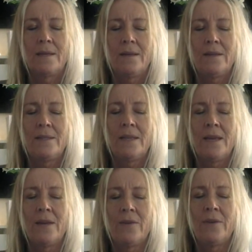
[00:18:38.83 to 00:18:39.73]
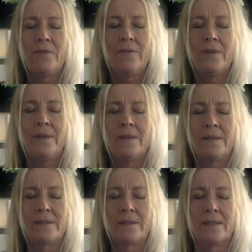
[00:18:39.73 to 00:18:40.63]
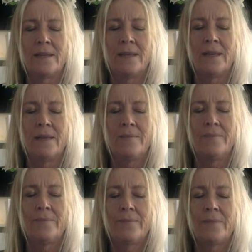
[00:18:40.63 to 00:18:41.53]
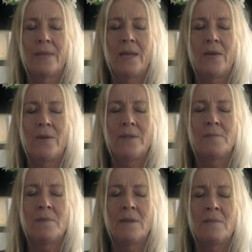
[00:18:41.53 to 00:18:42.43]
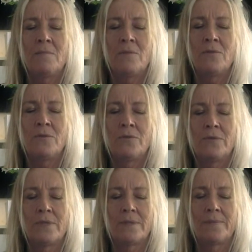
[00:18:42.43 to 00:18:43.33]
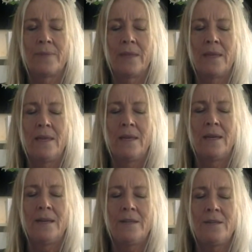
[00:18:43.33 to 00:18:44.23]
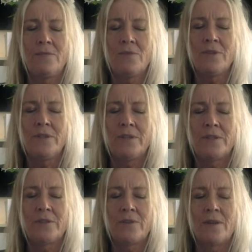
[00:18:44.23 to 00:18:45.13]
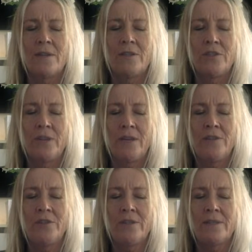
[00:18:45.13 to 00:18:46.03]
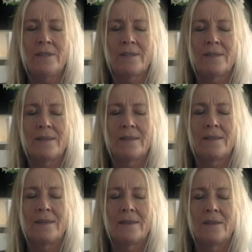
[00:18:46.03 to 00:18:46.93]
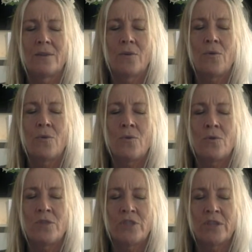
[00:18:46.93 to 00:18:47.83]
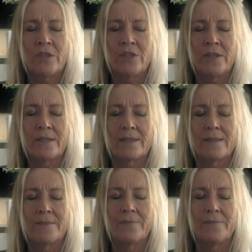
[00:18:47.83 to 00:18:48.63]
Noticing, how do I feel today? How is my mood? And I don't want you to try and change it or judge it,